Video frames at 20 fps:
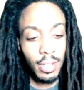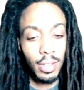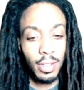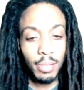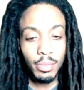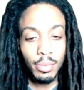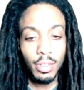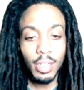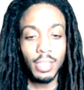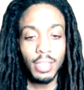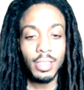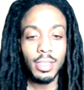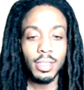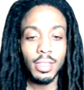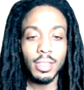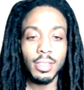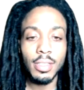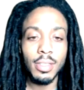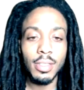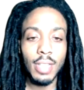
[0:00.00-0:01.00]
I'm trying to
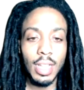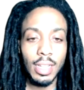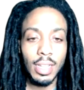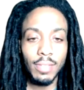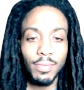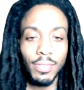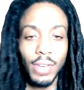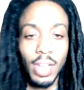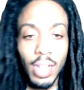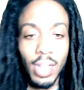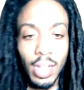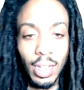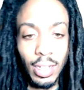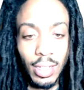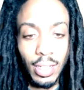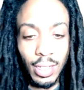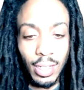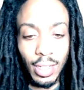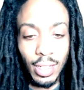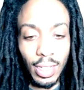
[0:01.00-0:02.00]
tell you, like, fuck.
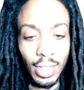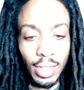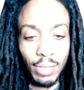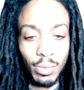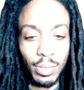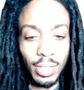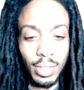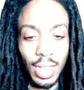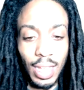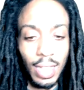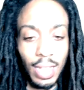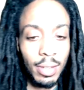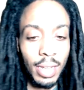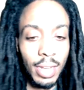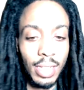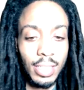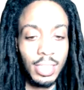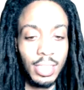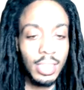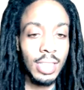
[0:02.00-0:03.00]
Damn,
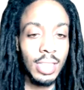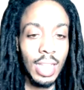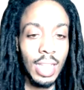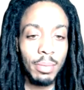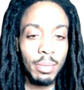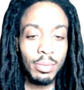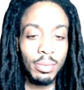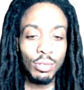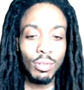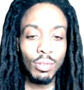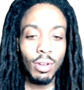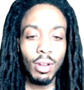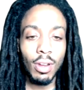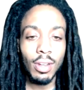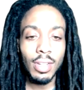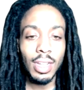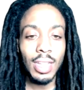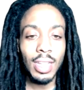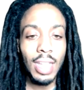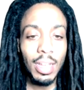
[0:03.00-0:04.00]
they shit slap too
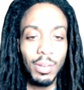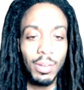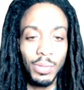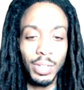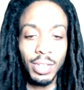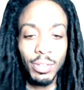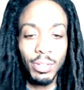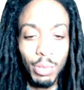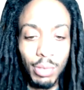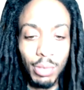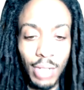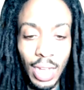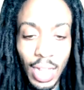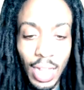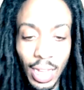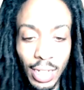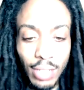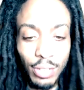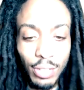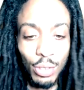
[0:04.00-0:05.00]
hard. They're like, we will
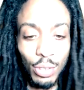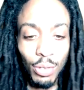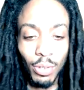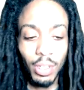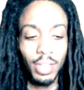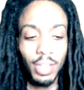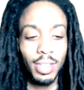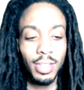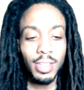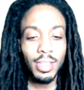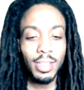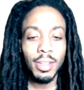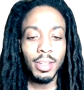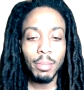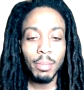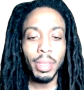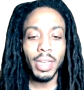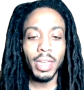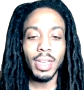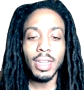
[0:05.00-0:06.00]
not do it.
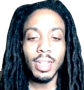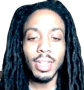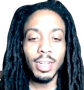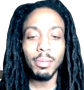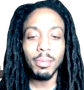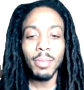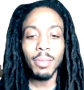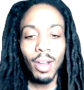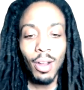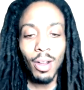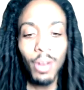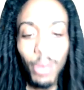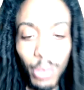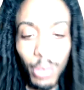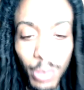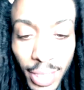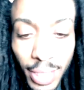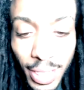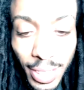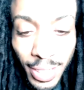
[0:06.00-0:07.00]
Pick up
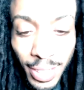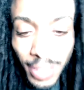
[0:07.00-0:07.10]
only.